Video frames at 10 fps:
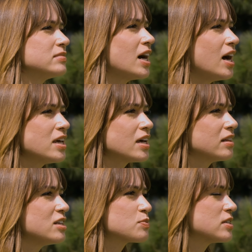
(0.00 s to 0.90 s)
I hike at
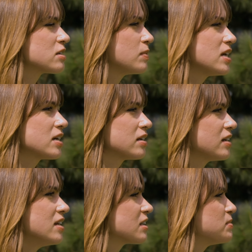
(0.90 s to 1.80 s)
least once a week,
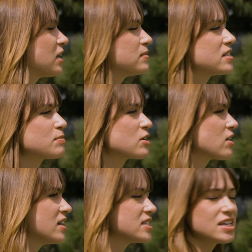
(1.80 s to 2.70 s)
and sometimes it's somewhere
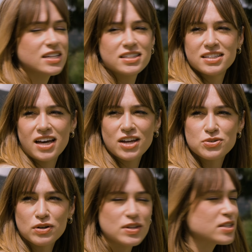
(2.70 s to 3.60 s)
crazy. I
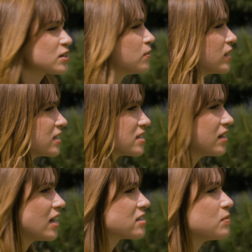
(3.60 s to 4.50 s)
drove to the Sequoias
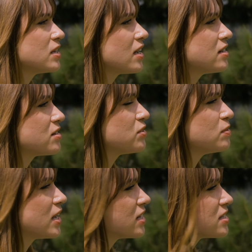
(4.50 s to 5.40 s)
last weekend or
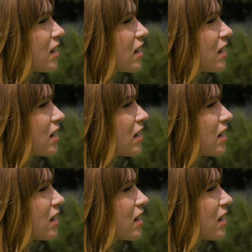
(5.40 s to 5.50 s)
2 weekends